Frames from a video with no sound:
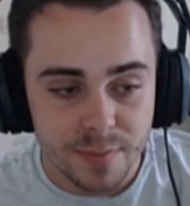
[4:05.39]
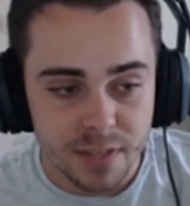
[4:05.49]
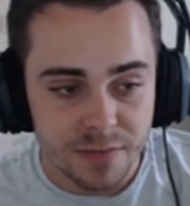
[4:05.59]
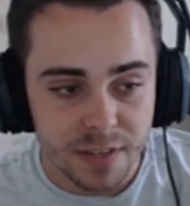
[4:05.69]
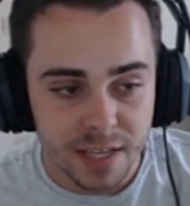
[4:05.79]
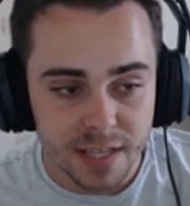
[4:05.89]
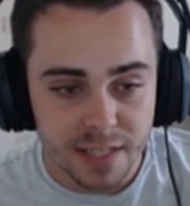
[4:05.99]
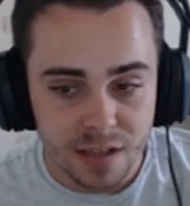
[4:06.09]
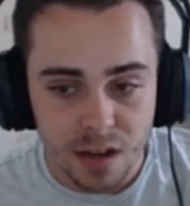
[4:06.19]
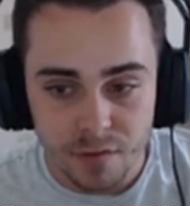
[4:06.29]
But this thing gets
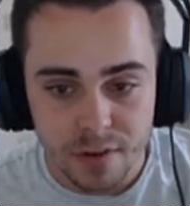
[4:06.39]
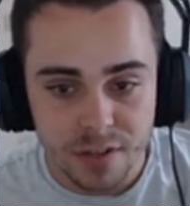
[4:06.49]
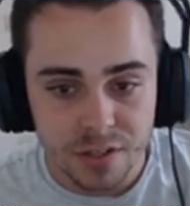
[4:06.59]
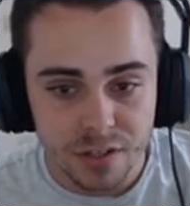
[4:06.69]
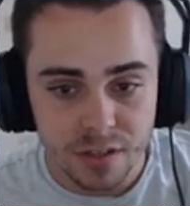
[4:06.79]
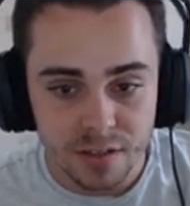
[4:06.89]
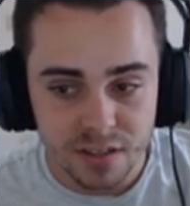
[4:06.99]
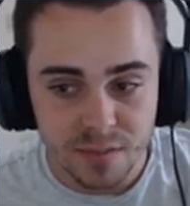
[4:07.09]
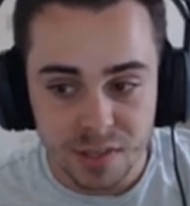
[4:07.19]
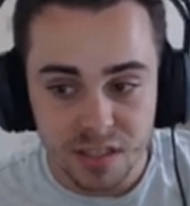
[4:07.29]
the coverage to
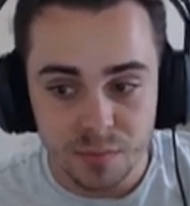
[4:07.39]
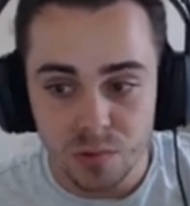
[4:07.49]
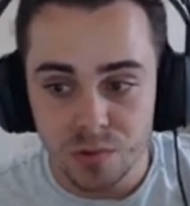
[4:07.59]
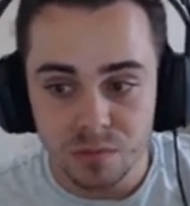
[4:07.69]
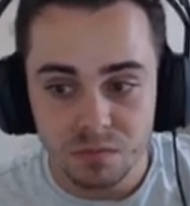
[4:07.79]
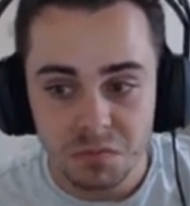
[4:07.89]
to beat them all.